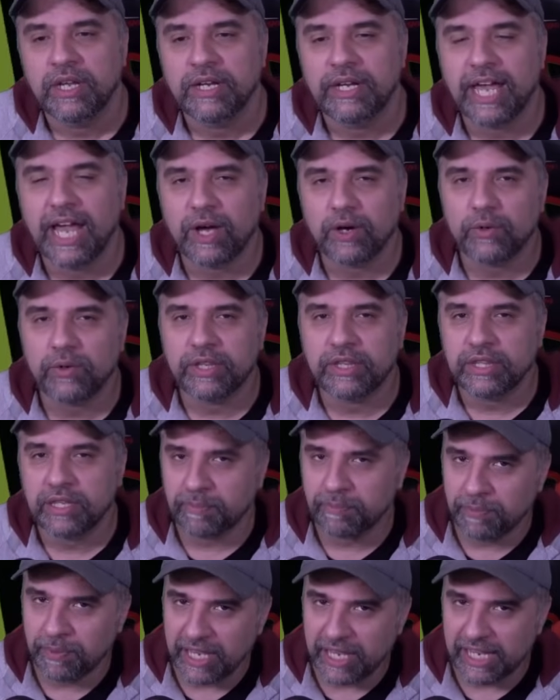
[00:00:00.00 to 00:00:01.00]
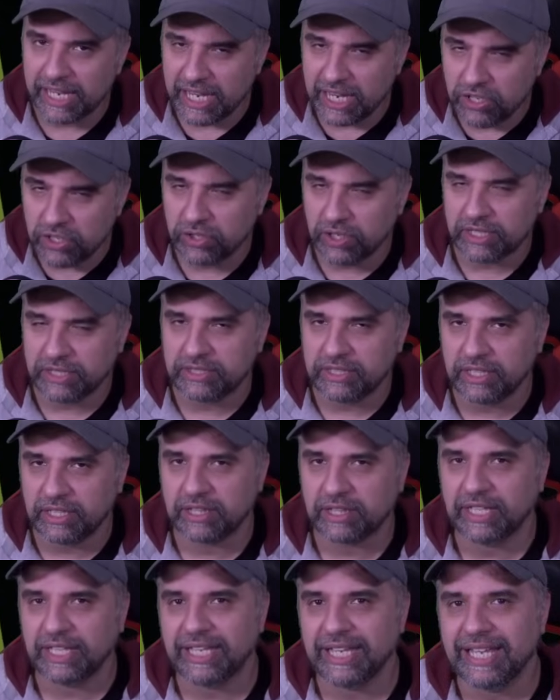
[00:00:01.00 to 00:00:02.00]
Now, the big interesting
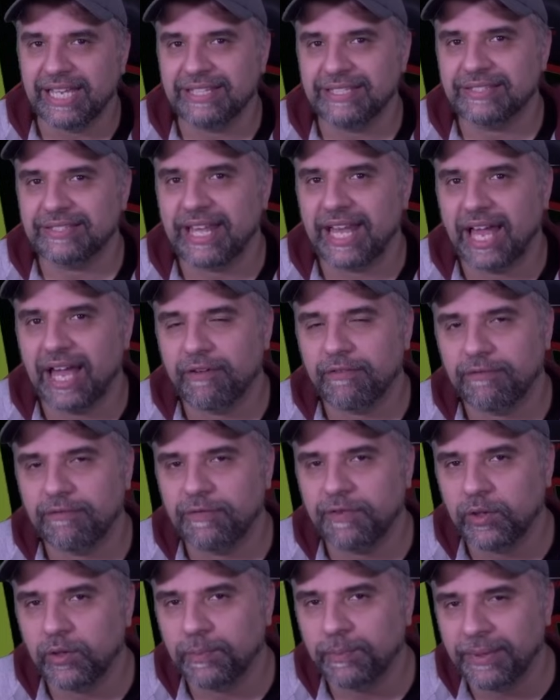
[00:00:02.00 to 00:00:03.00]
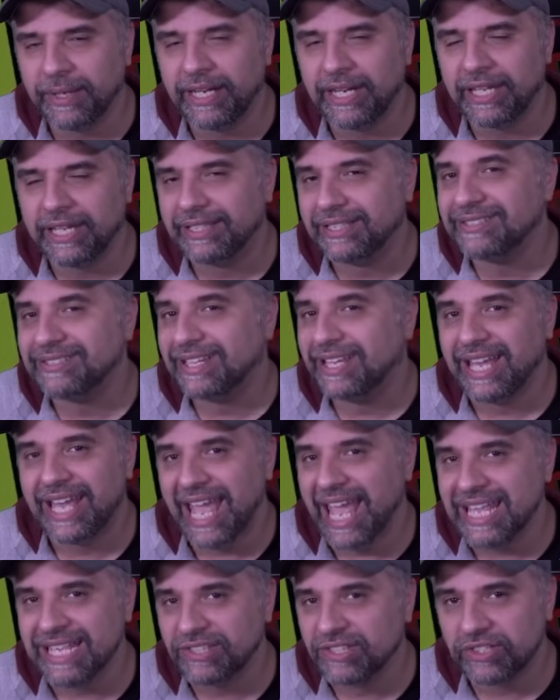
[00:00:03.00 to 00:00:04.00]
thing is that Phil Billings
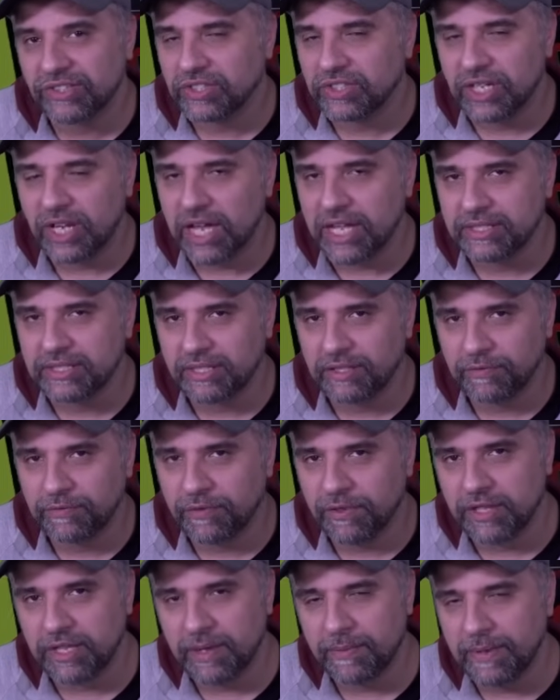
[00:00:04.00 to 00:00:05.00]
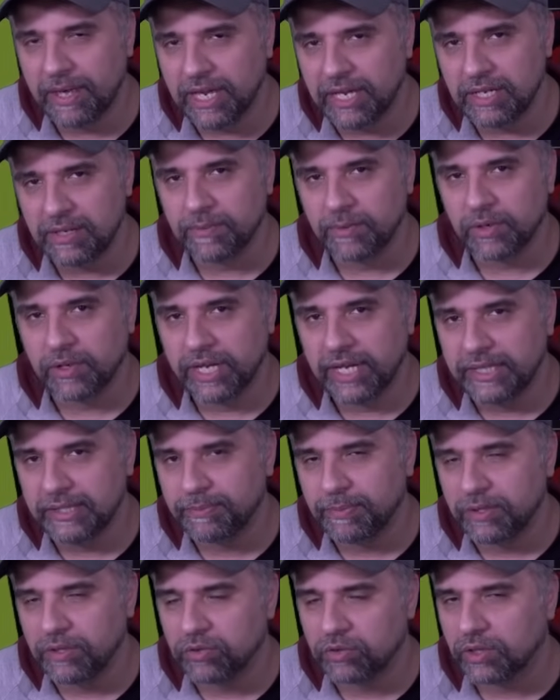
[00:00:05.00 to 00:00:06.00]
isn't starting for them anymore. He's
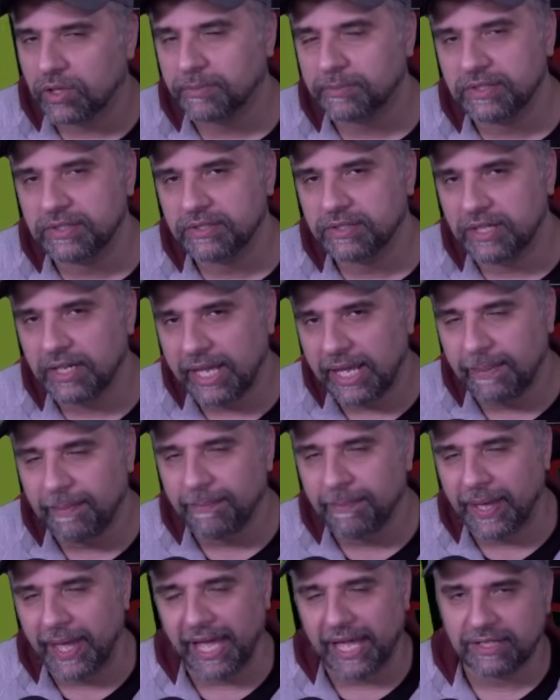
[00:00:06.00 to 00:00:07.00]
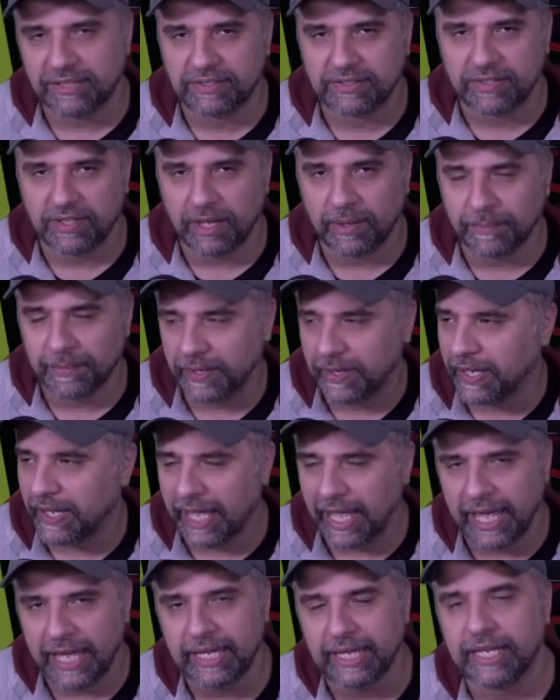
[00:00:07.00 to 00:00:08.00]
been dropped as an impact sub, and I
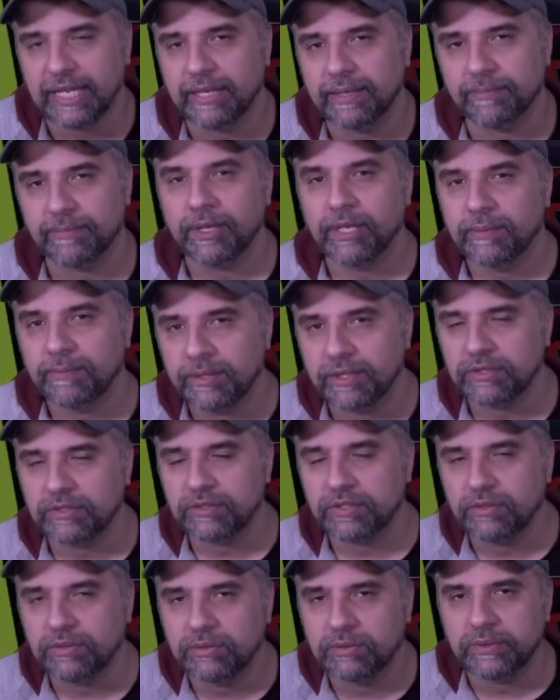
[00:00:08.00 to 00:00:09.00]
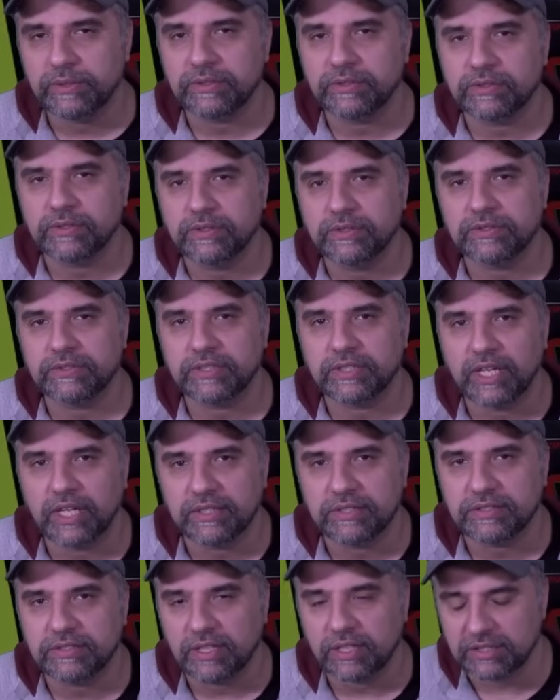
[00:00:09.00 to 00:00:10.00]
hate him because he always scores
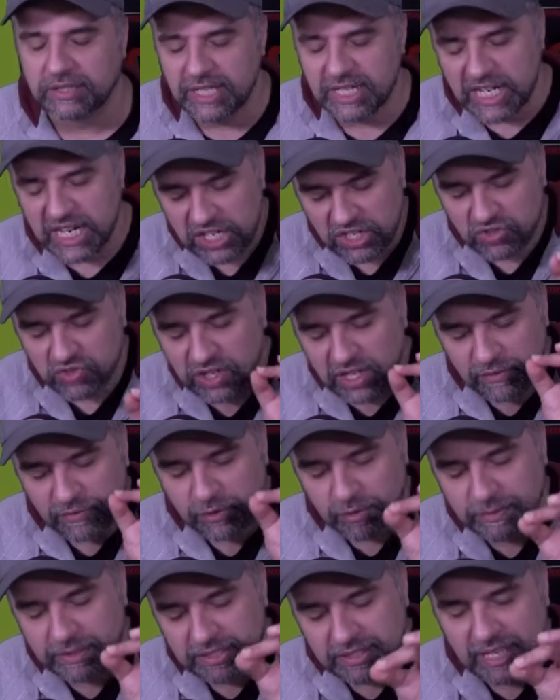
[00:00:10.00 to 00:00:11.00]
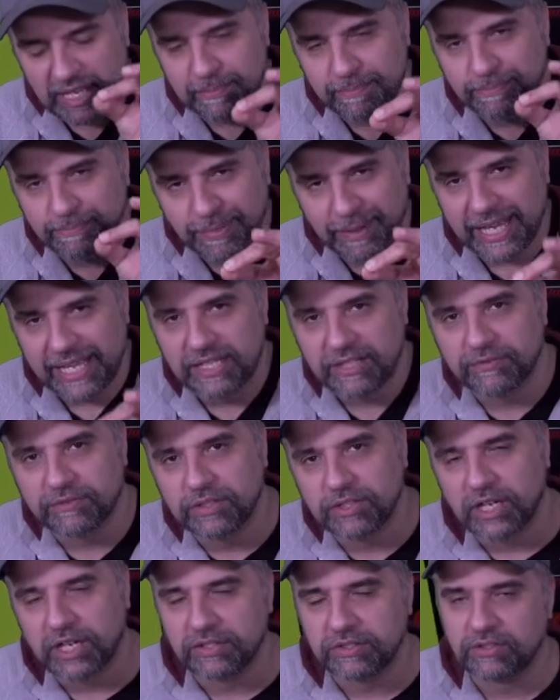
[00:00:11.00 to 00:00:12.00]
against us, literally from the same blade of
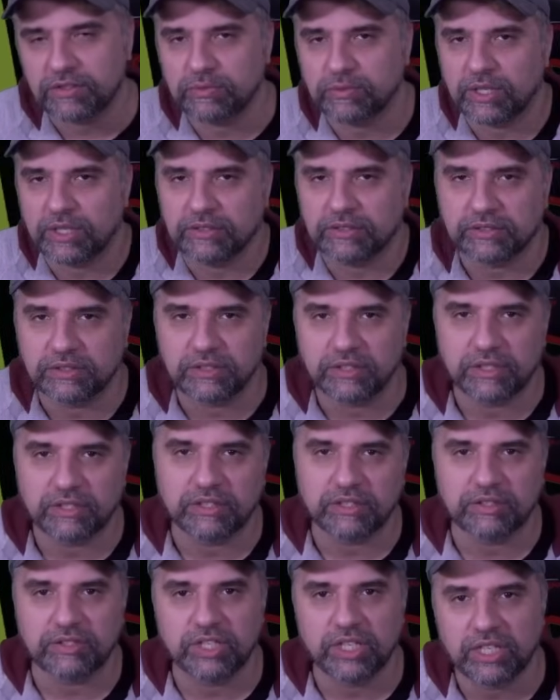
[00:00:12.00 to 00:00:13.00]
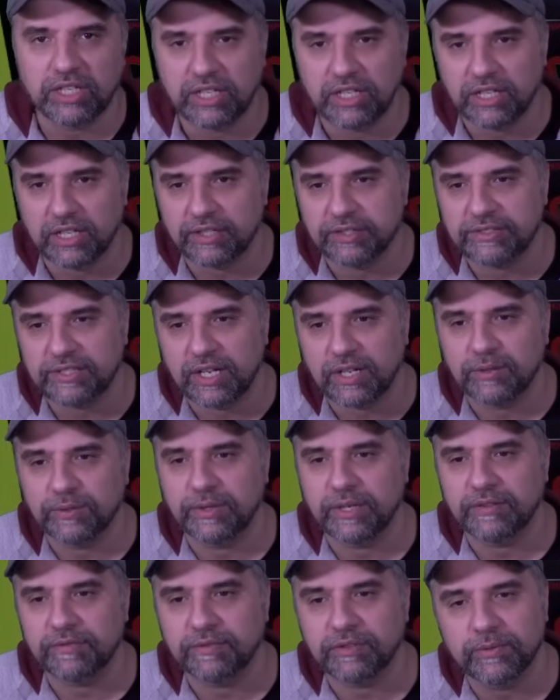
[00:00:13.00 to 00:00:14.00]
grass as well, got 30 yards out,
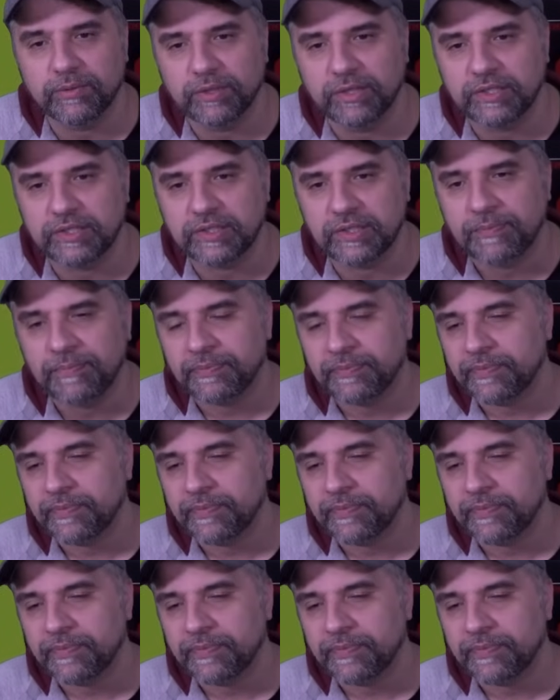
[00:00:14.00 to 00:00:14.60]
wherever it was.